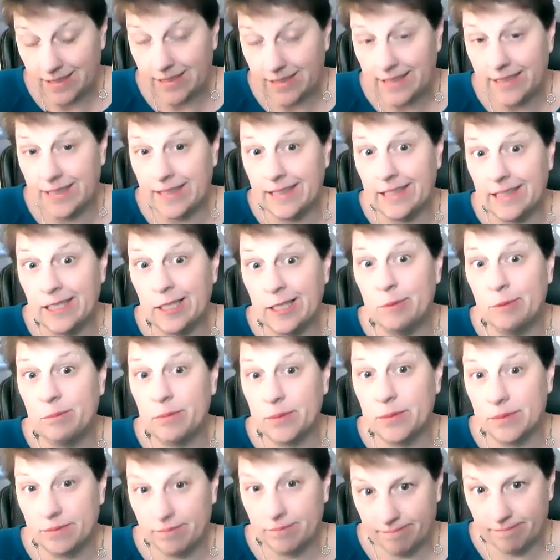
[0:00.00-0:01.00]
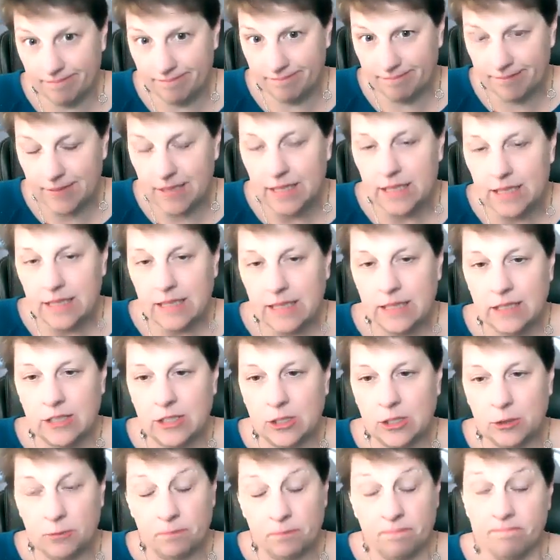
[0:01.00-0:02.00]
Yep.
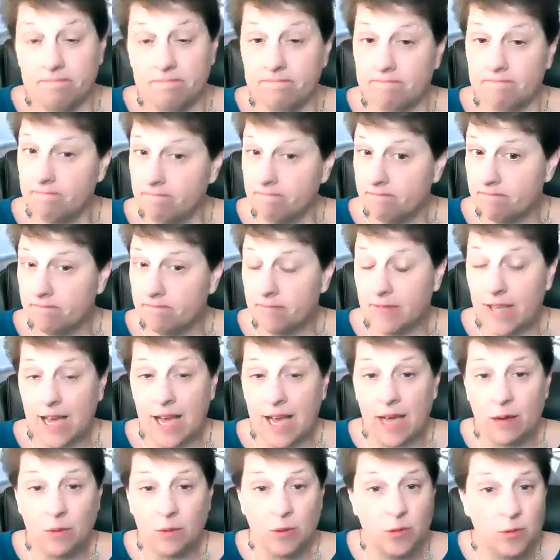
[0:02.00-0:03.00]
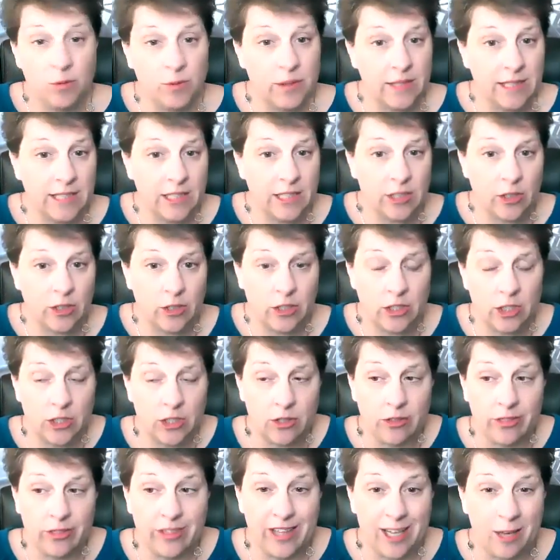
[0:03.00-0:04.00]
So I would really encourage
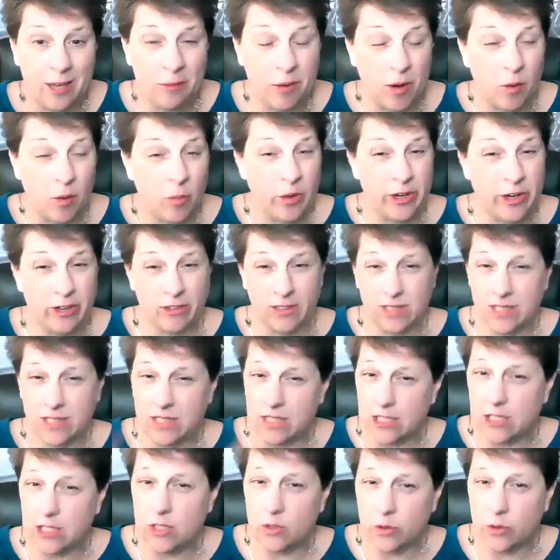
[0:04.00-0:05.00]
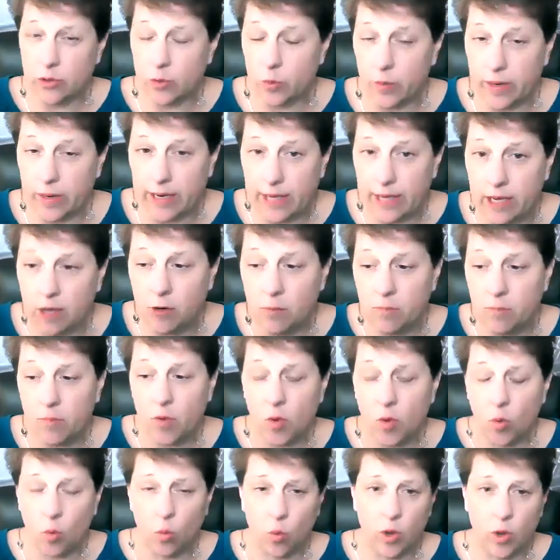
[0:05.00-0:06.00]
you, think about what you're listening to on the radio.
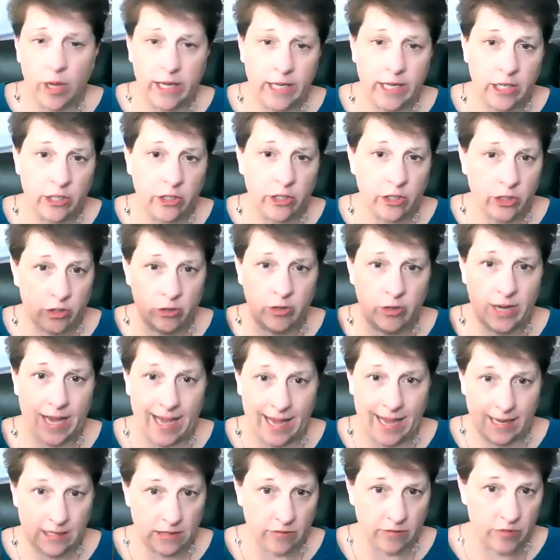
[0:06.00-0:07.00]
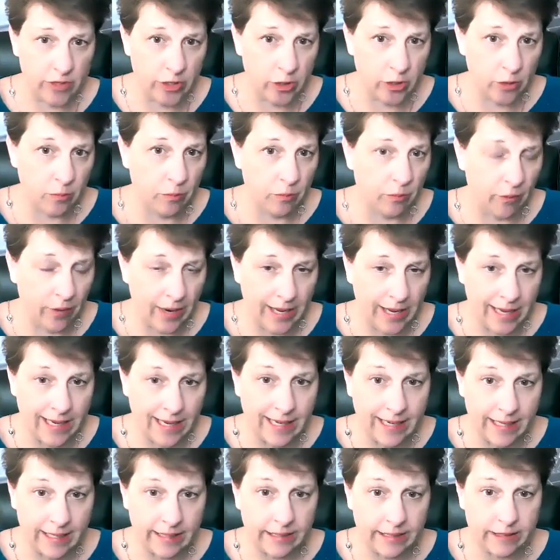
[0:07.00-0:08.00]
What can you do to activate your brain
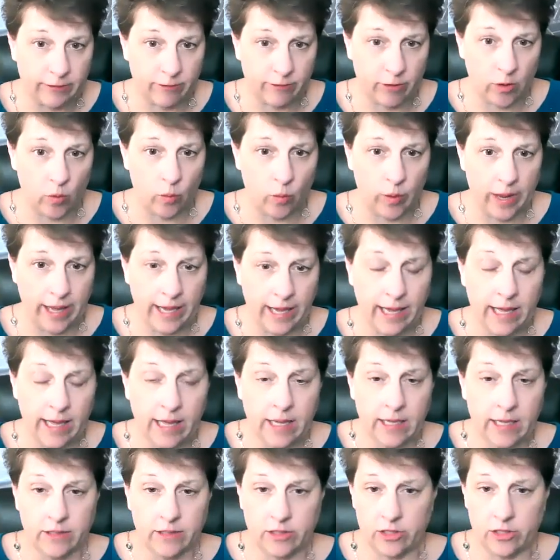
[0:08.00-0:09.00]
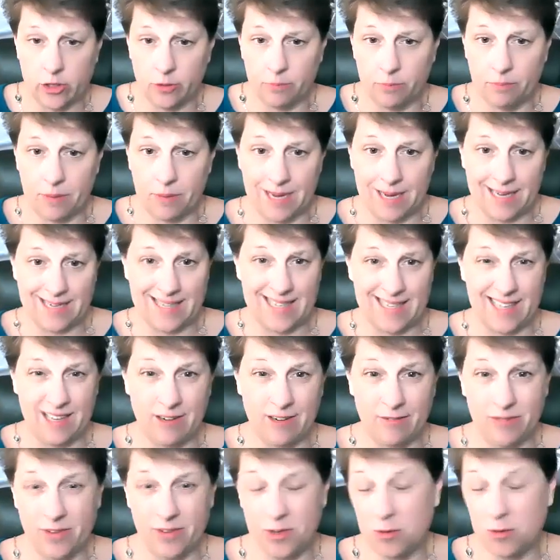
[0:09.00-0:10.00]
in a different way so your body
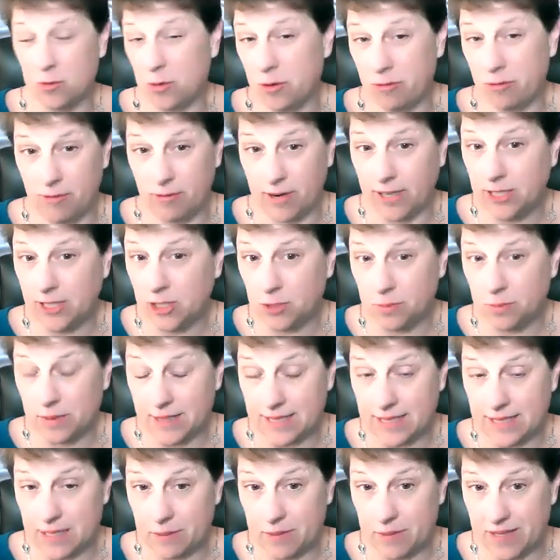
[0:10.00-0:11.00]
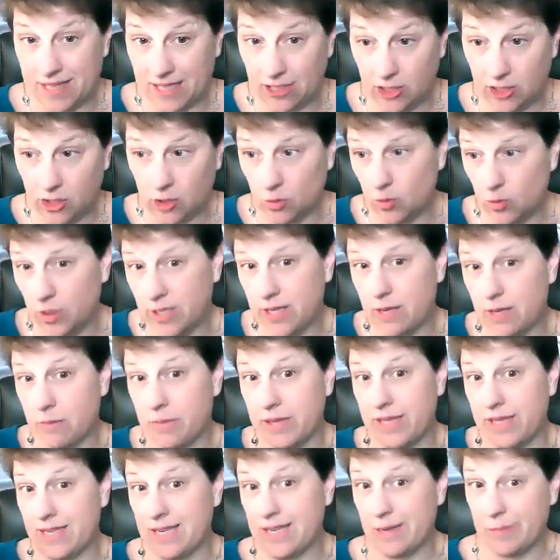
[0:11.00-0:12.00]
can feel refreshed by the time it gets to work and
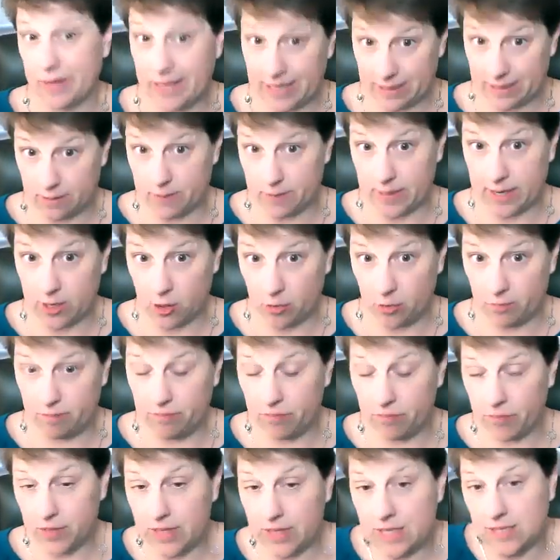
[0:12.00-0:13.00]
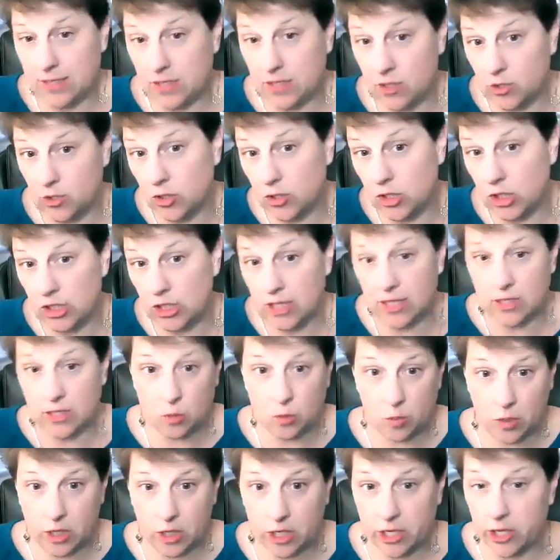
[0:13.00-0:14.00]
by the time it gets back home? Because as soon as you get to
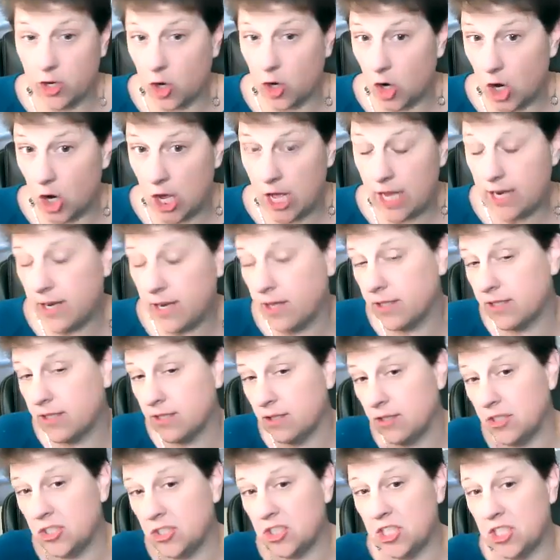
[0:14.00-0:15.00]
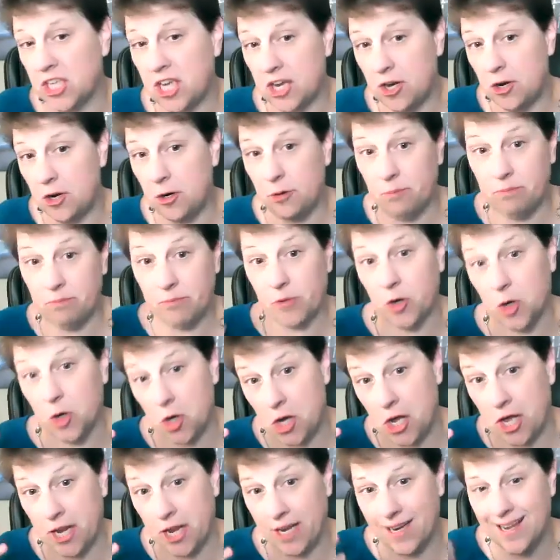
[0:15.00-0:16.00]
work, you're on. And as soon as you get home, you're
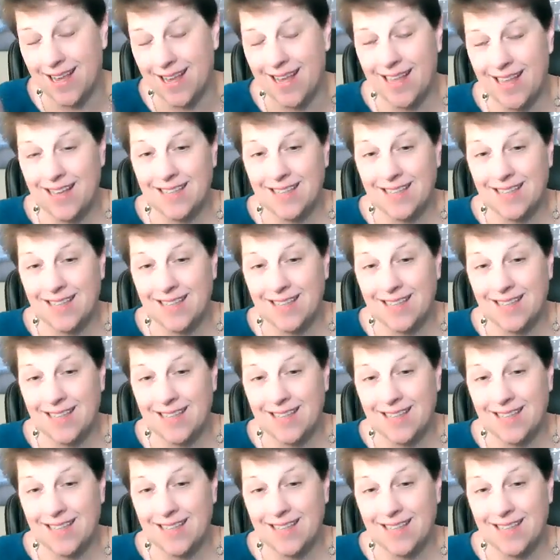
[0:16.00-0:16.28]
on.